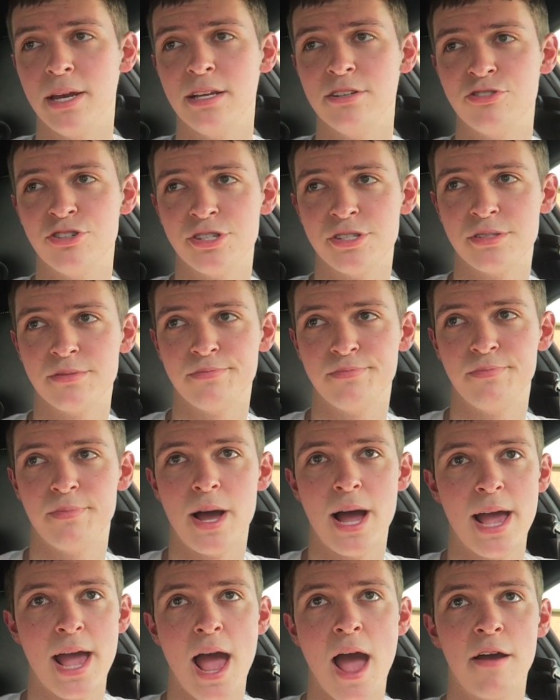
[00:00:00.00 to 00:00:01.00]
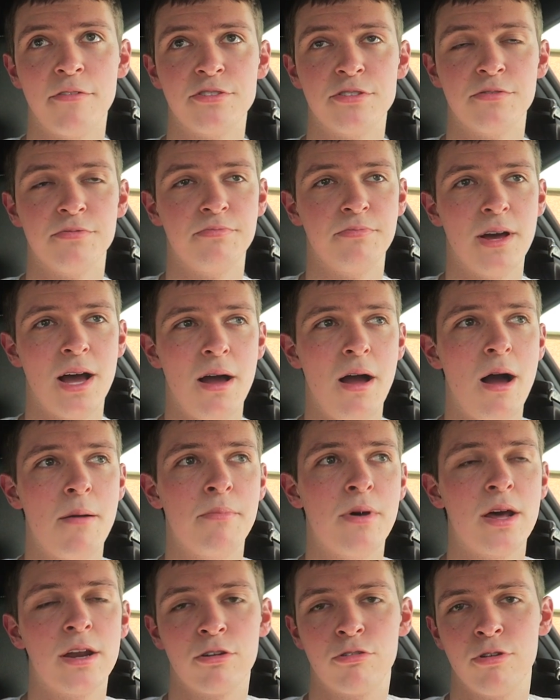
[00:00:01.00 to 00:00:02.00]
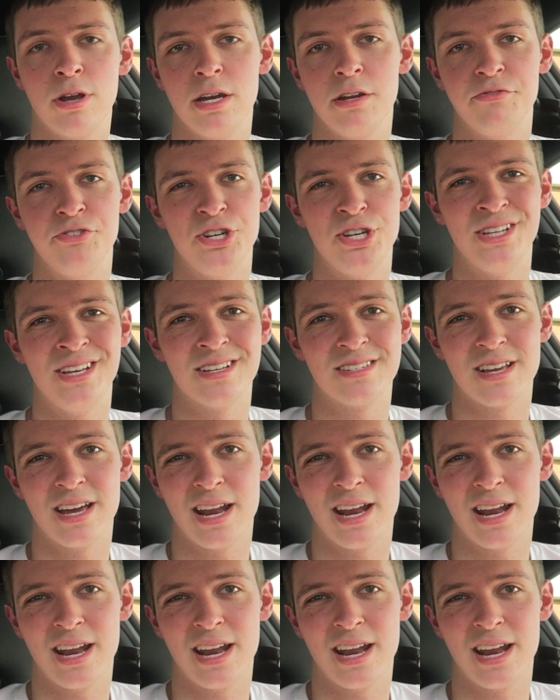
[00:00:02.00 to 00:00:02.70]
It's just, I'm not a creative genius.